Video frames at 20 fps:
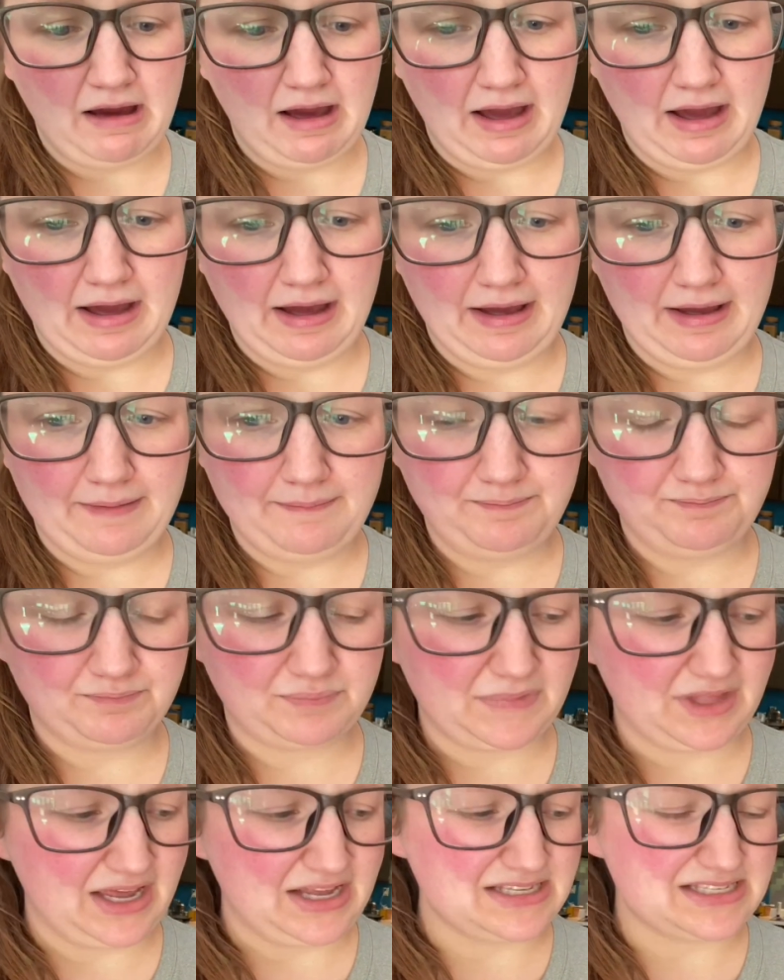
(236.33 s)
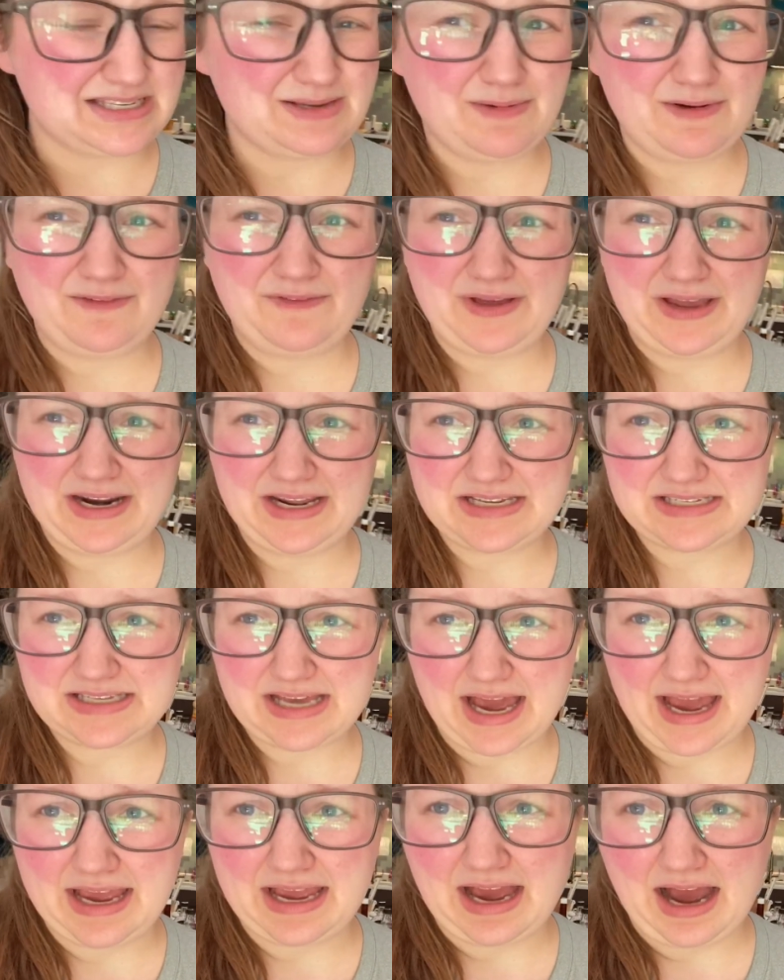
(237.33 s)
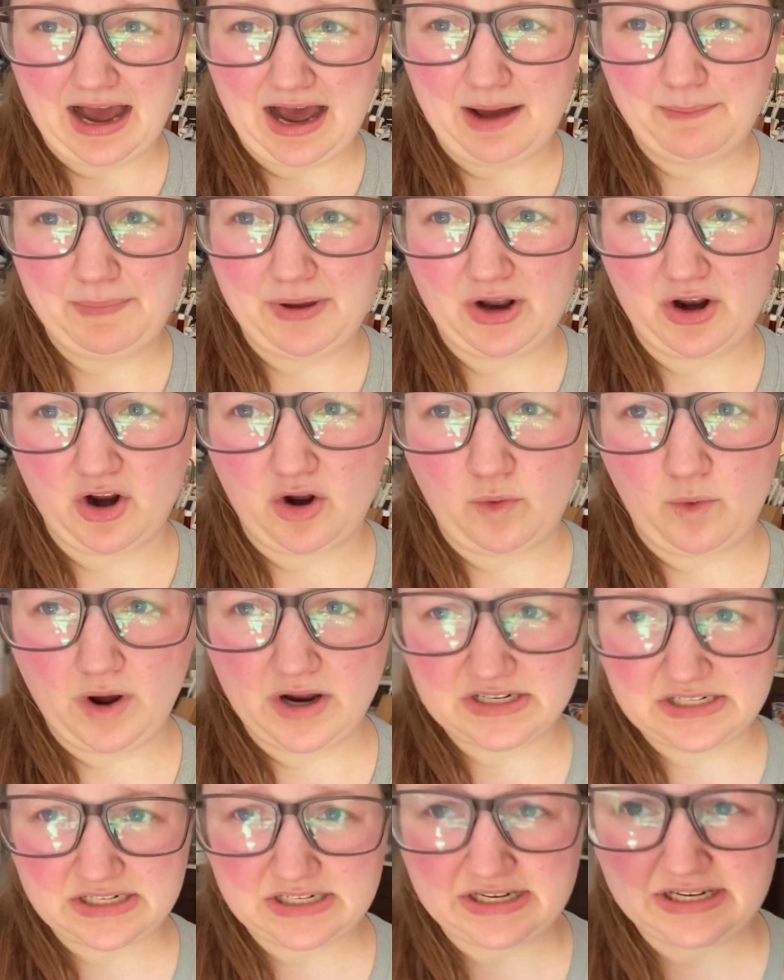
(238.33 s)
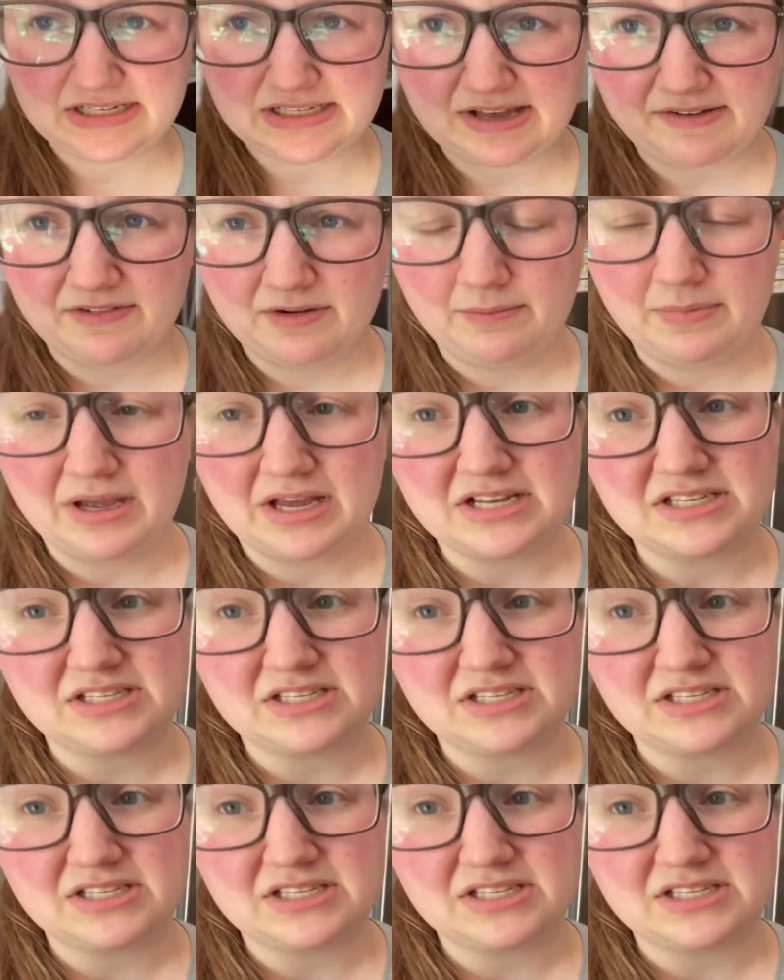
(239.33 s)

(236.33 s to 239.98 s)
Um, and some of it is I got bigger quantities of it because